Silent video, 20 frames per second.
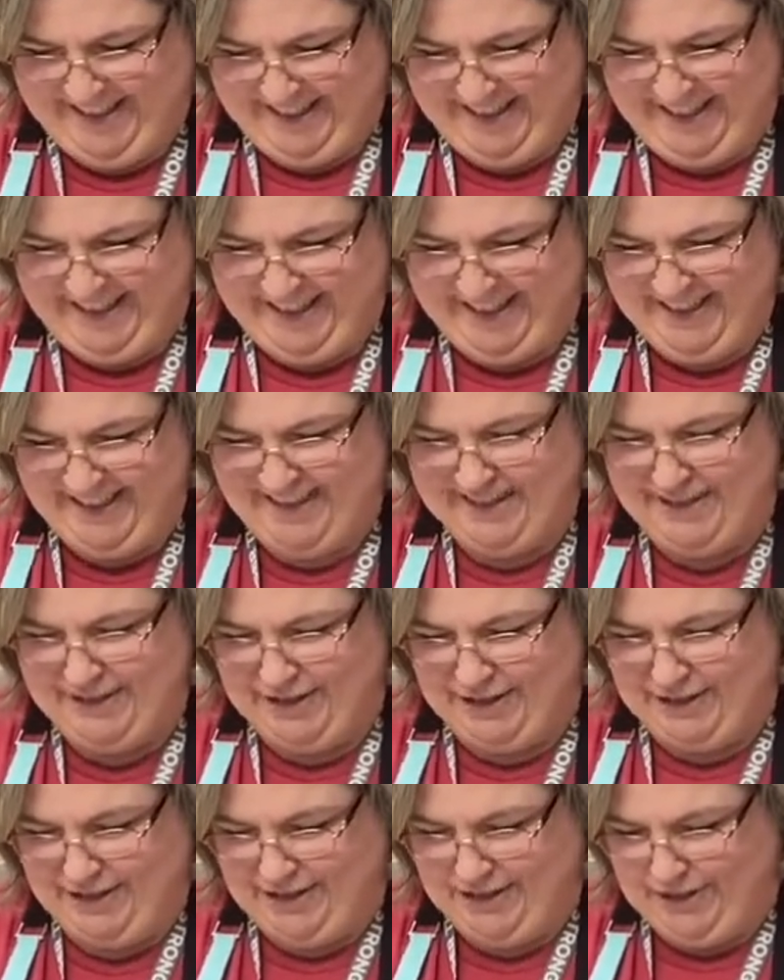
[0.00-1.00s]
These
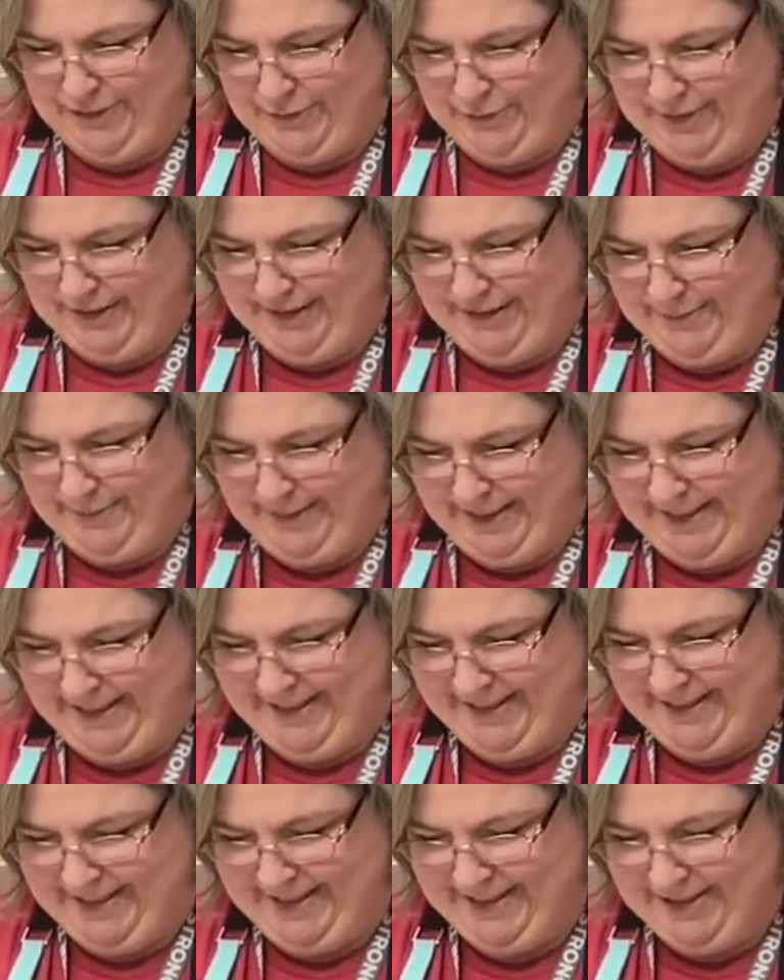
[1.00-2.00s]
are going to be
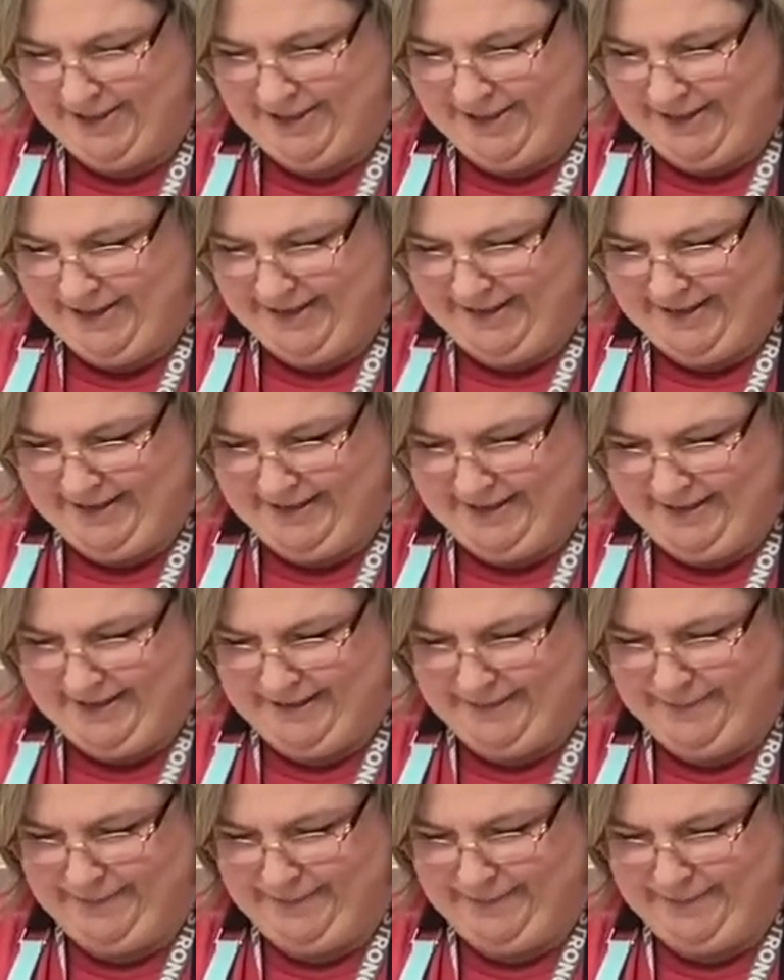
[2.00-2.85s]
delicious.